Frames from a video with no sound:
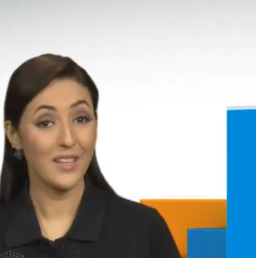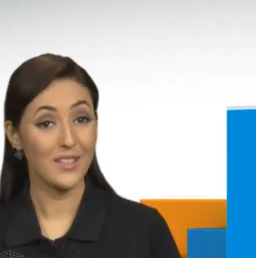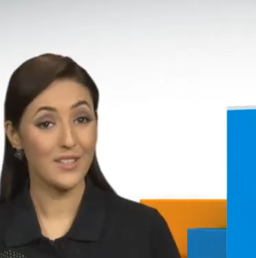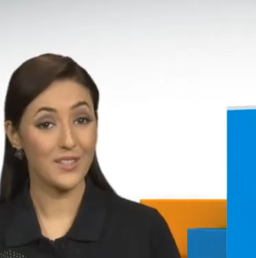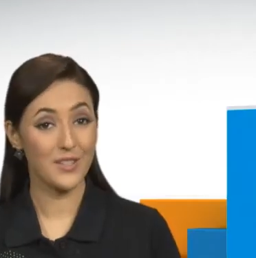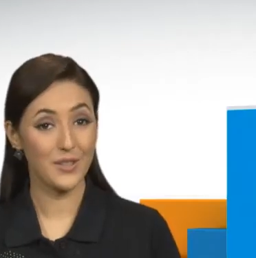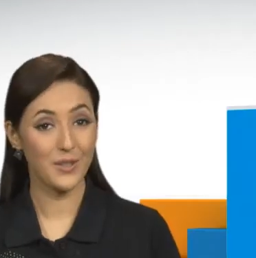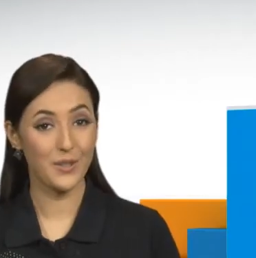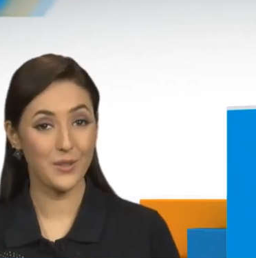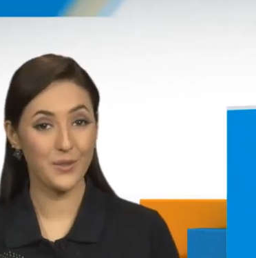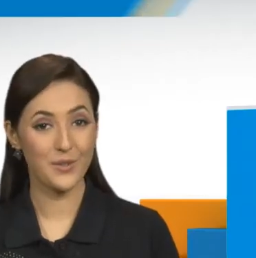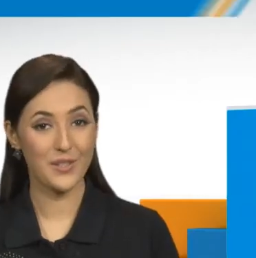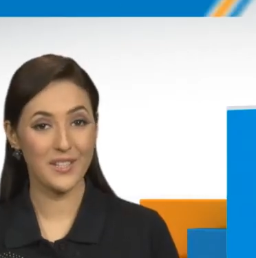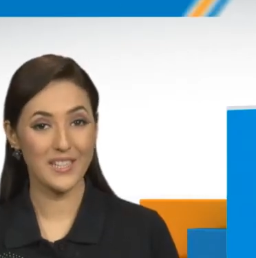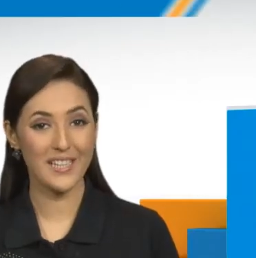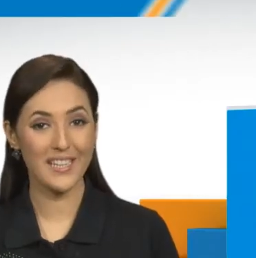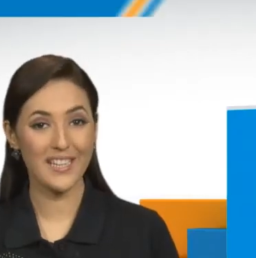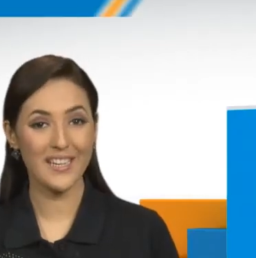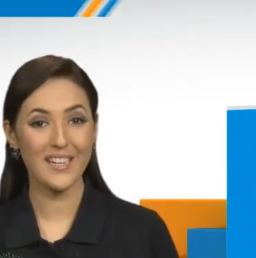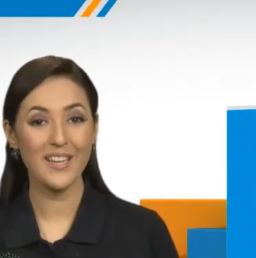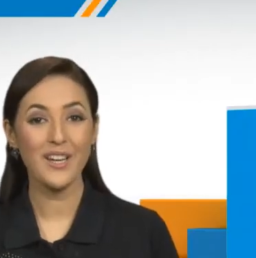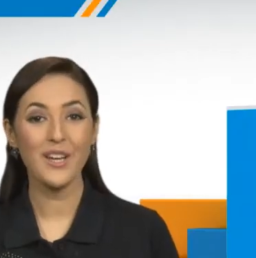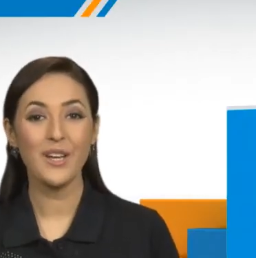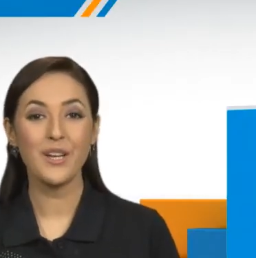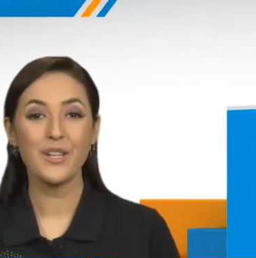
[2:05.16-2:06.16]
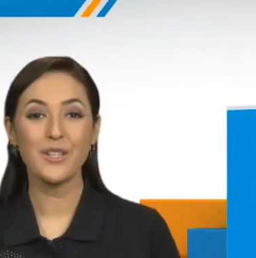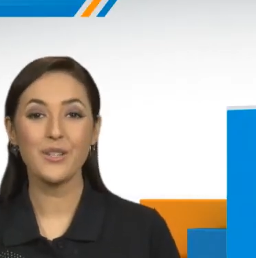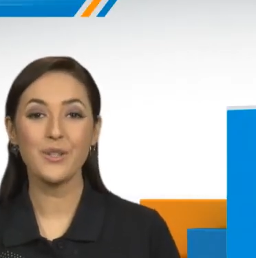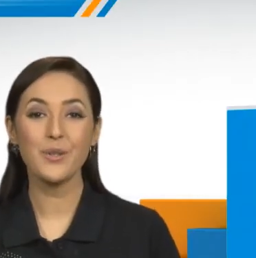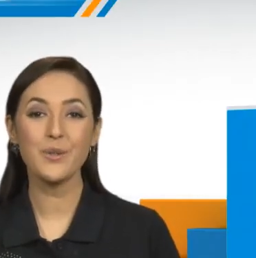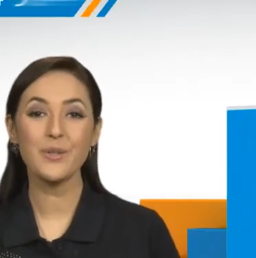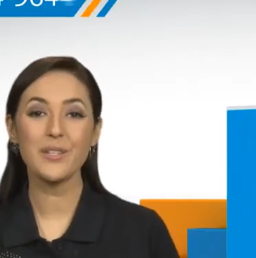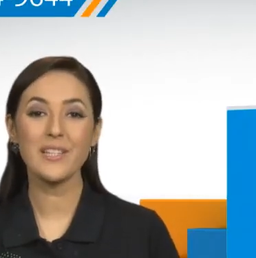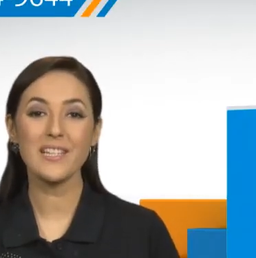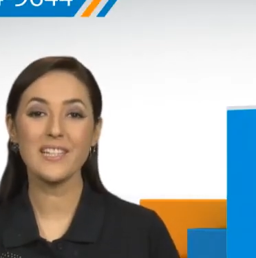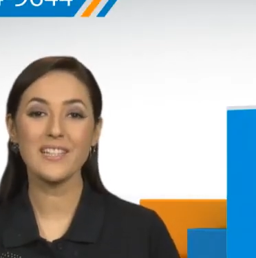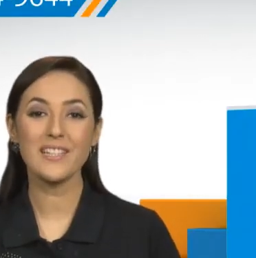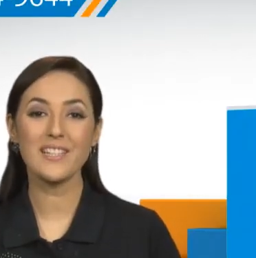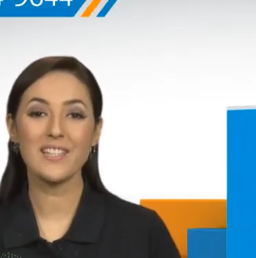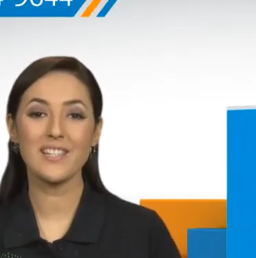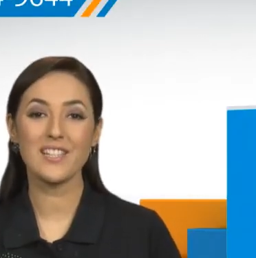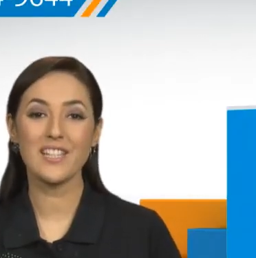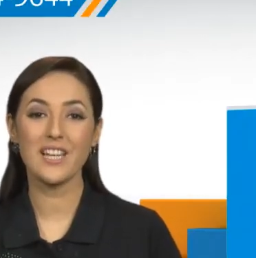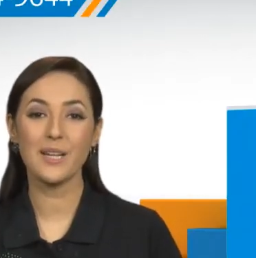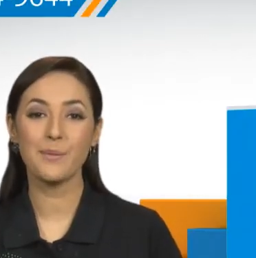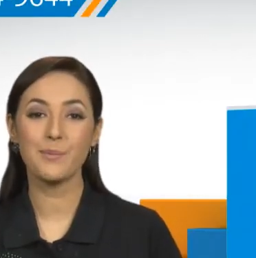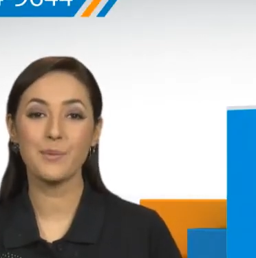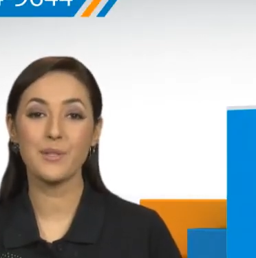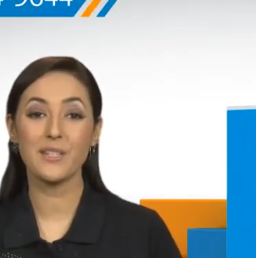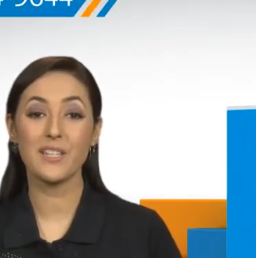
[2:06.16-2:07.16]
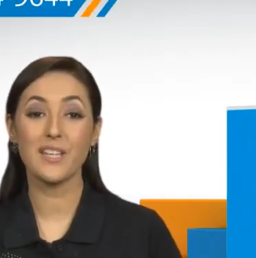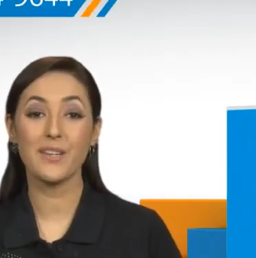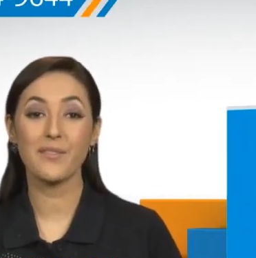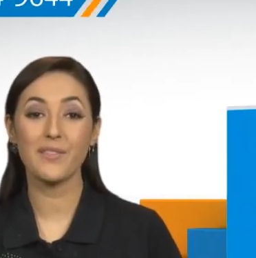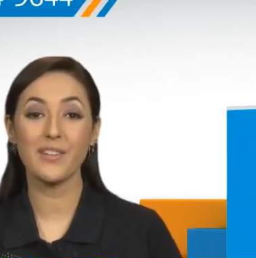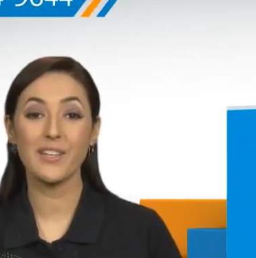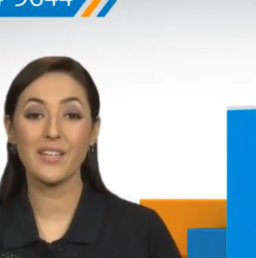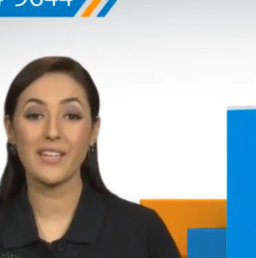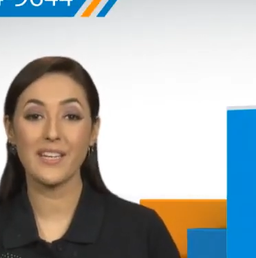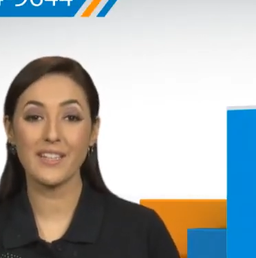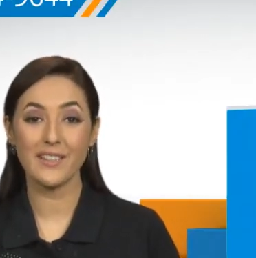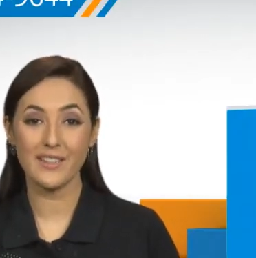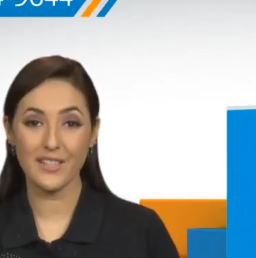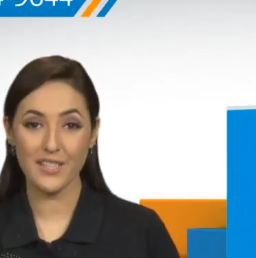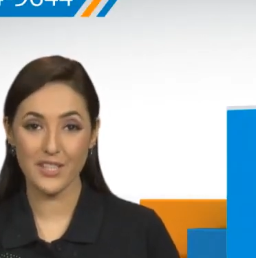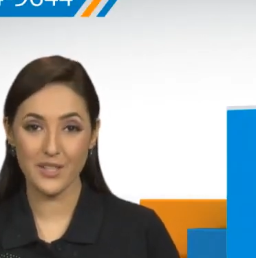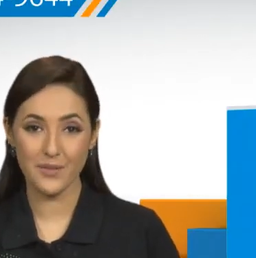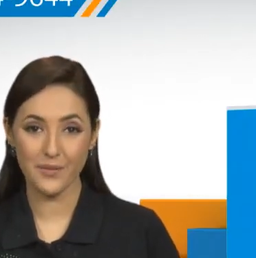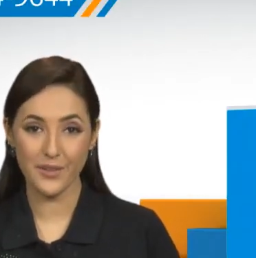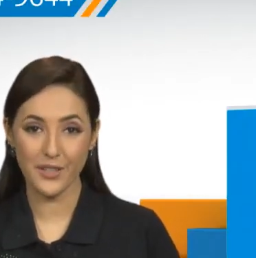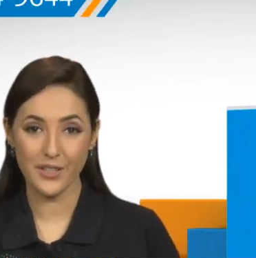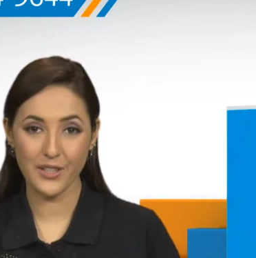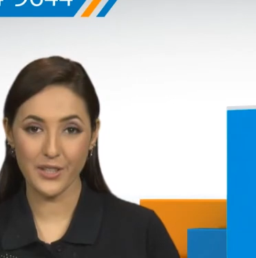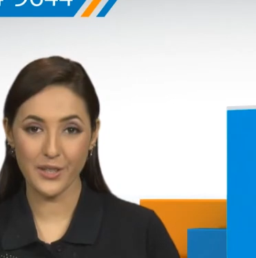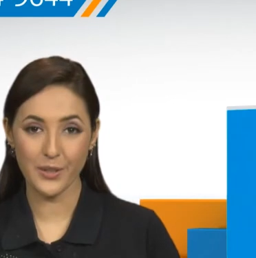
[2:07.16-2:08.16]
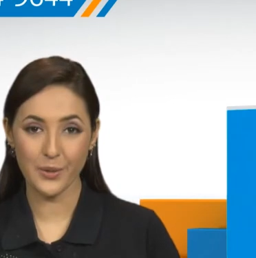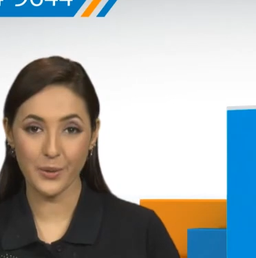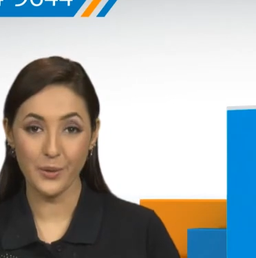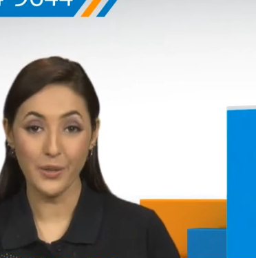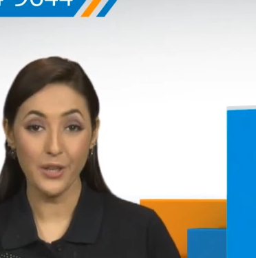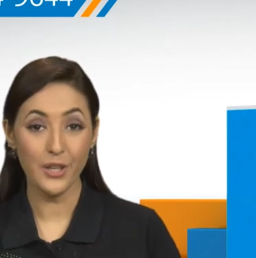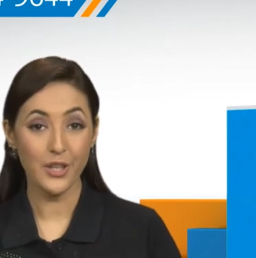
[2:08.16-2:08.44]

So you see, using the steps given in this video,